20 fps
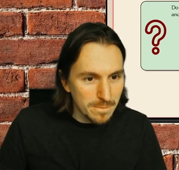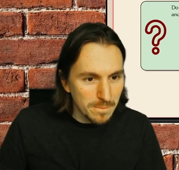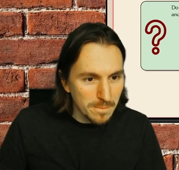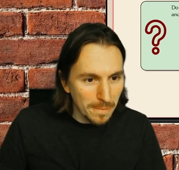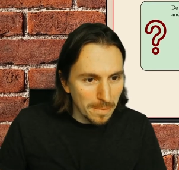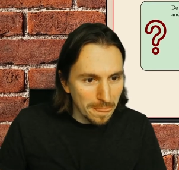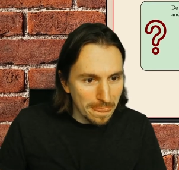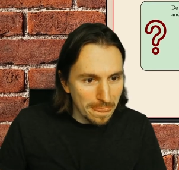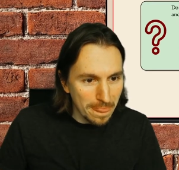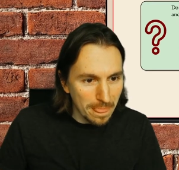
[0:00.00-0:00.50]

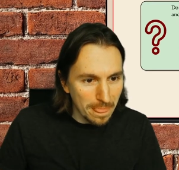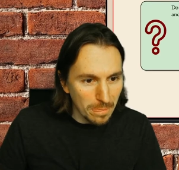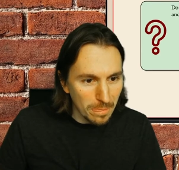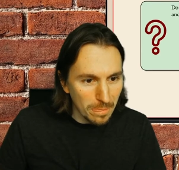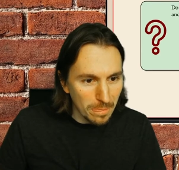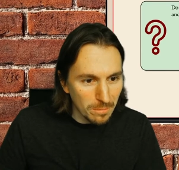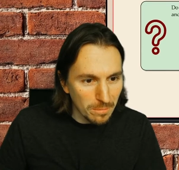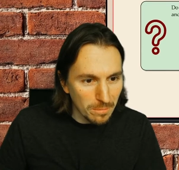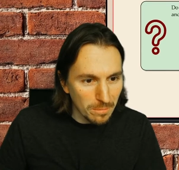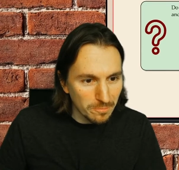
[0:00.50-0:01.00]

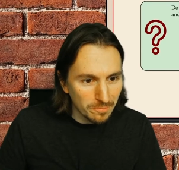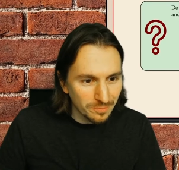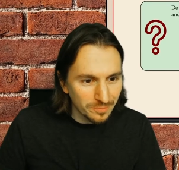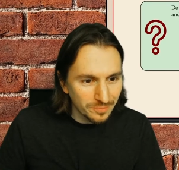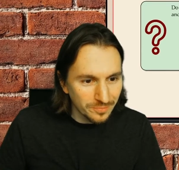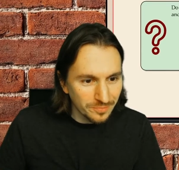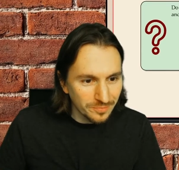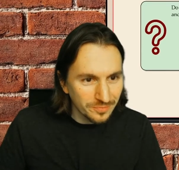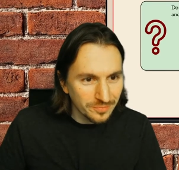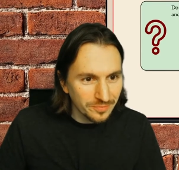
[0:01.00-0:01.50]

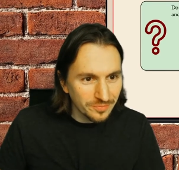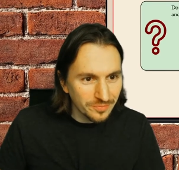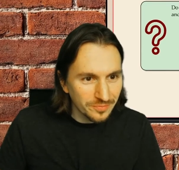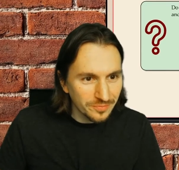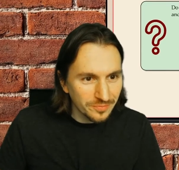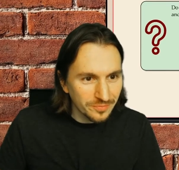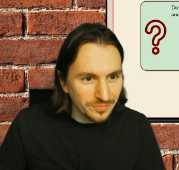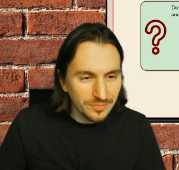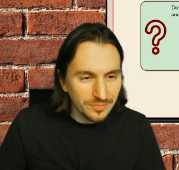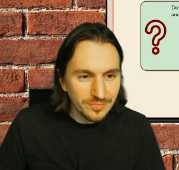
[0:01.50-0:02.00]

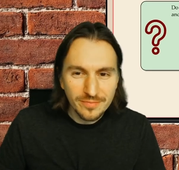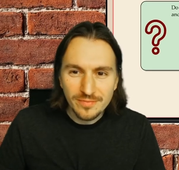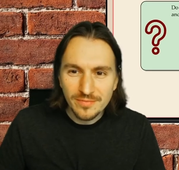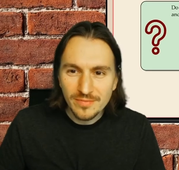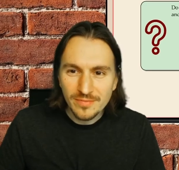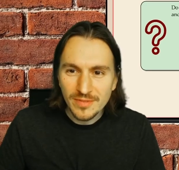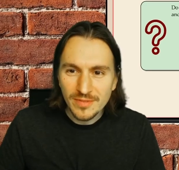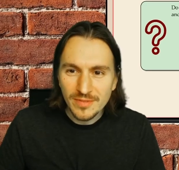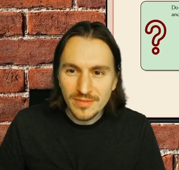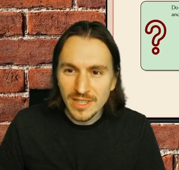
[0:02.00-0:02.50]

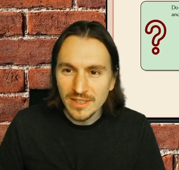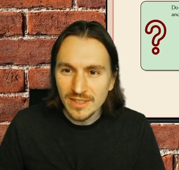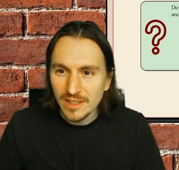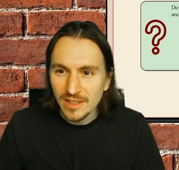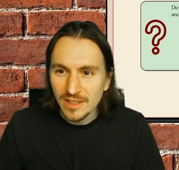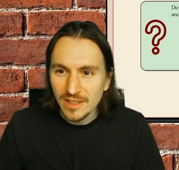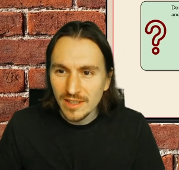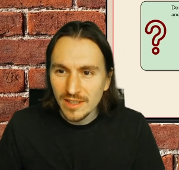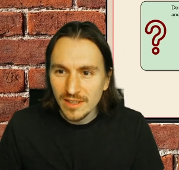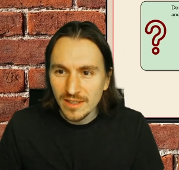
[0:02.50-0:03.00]

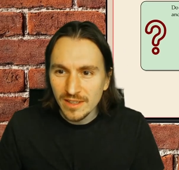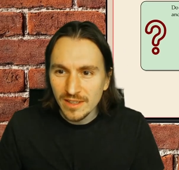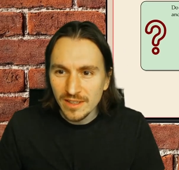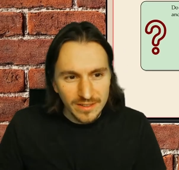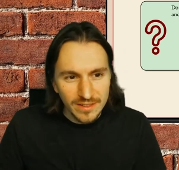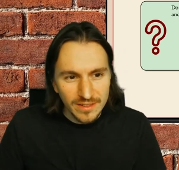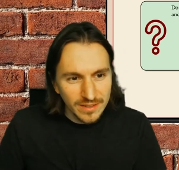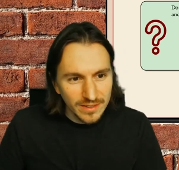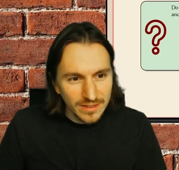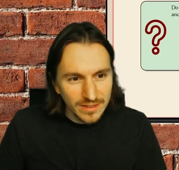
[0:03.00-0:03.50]

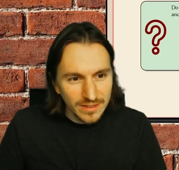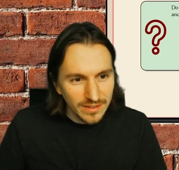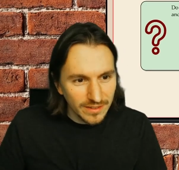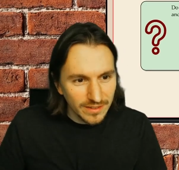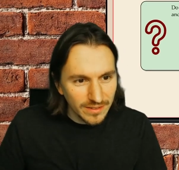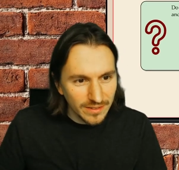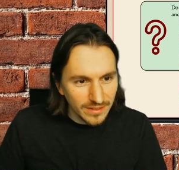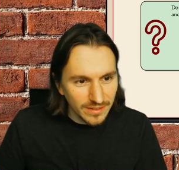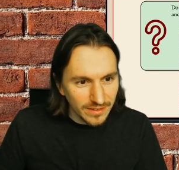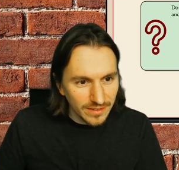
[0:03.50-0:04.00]

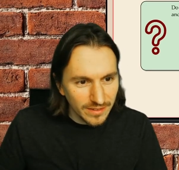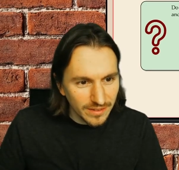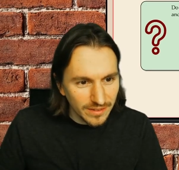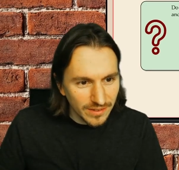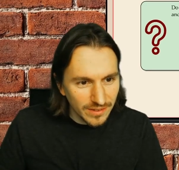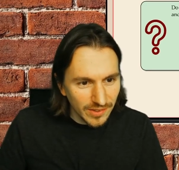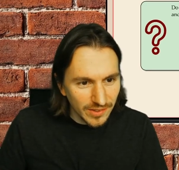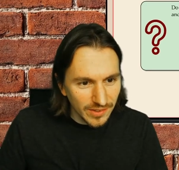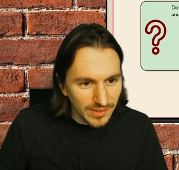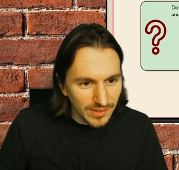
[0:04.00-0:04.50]

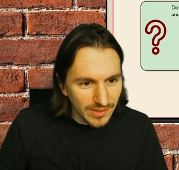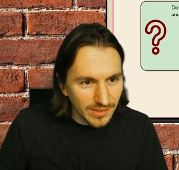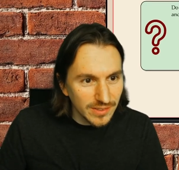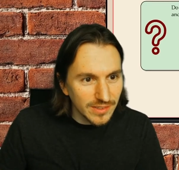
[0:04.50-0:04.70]
[no speech]